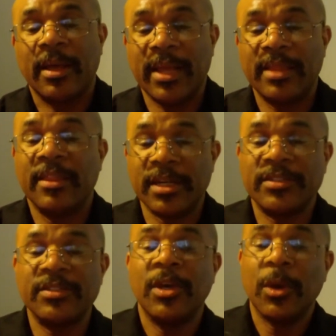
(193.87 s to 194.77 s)
and that
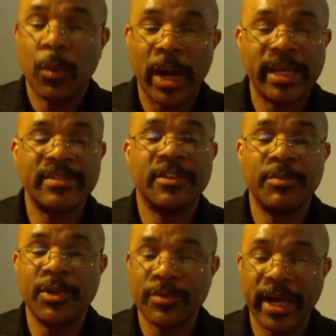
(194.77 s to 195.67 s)
thus whites
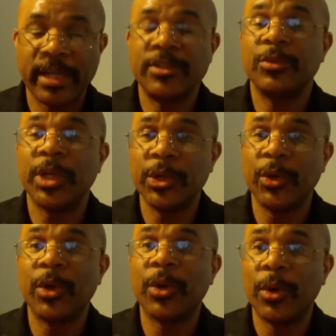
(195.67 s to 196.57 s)
have been right to
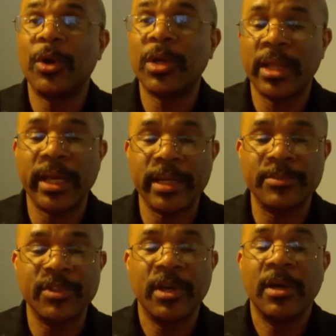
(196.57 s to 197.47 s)
ignore all
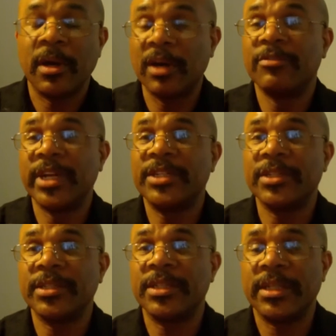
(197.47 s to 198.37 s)
claims of
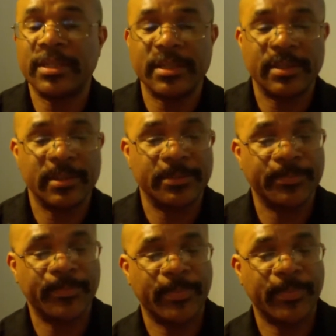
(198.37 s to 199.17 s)
racial injustice.